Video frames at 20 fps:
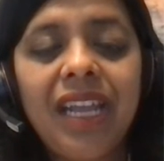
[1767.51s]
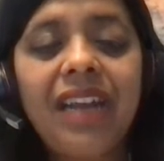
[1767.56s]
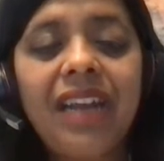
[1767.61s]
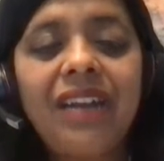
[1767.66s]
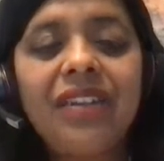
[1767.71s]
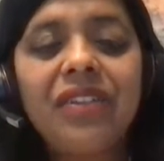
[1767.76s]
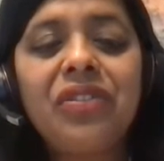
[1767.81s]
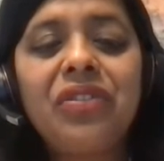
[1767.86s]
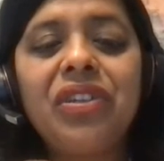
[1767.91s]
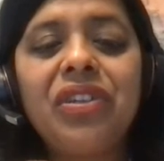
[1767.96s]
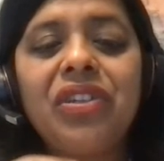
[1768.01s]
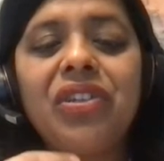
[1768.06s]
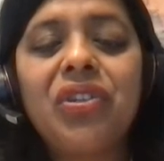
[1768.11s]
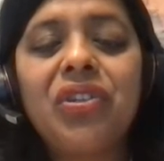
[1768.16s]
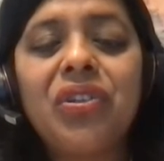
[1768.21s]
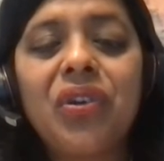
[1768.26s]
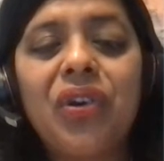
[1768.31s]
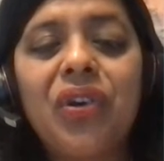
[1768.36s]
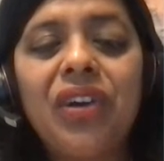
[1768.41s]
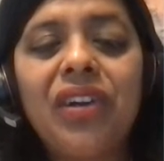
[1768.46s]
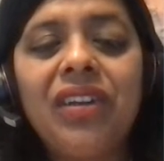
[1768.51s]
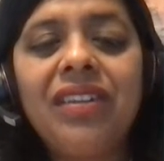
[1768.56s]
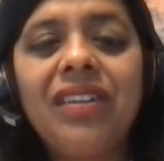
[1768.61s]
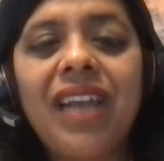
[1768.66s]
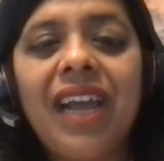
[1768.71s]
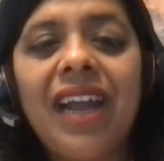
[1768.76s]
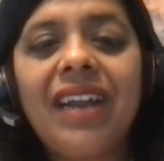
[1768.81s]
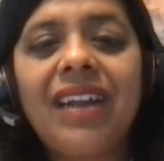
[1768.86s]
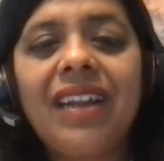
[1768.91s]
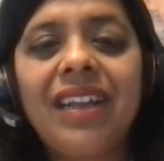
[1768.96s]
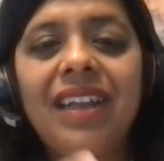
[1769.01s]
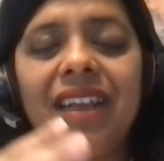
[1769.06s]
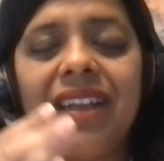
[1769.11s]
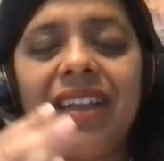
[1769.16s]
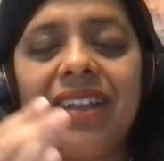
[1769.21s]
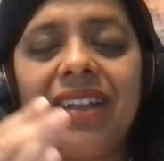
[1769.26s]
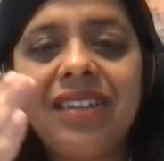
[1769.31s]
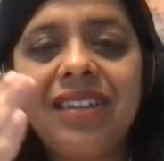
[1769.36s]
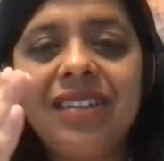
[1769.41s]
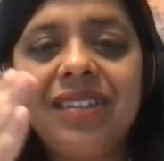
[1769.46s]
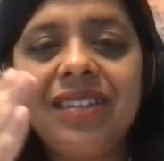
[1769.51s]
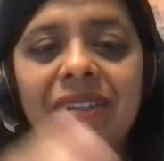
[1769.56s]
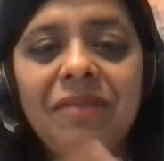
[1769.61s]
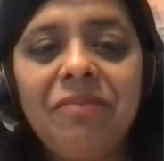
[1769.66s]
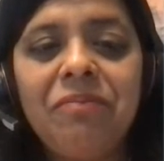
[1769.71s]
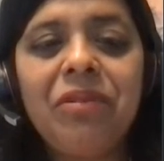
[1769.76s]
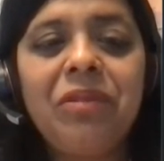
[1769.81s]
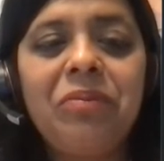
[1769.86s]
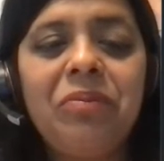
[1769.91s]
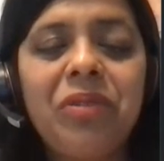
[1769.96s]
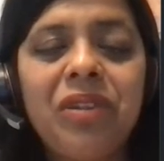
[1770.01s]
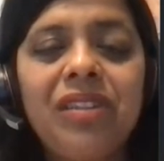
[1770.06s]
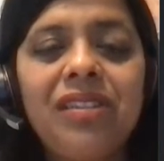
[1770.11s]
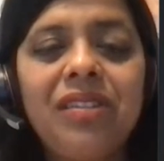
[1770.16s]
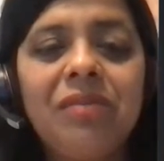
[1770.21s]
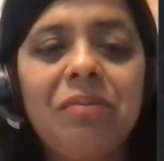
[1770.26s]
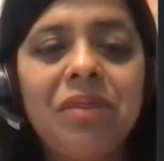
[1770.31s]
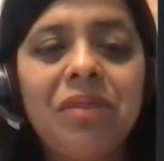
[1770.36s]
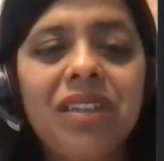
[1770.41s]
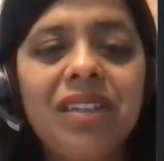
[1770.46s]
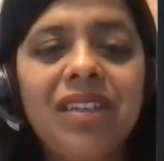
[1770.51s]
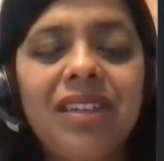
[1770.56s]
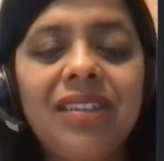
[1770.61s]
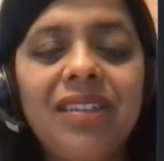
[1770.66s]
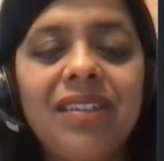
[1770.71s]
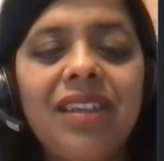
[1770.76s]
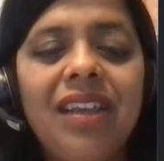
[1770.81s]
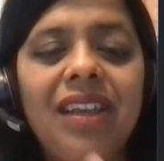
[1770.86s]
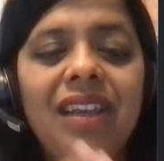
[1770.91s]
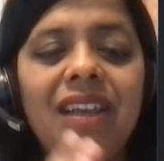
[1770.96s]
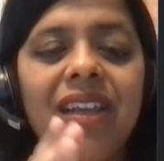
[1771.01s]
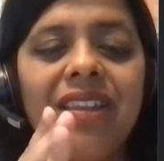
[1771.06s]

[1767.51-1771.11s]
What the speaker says: It is to ensure that the simple principle is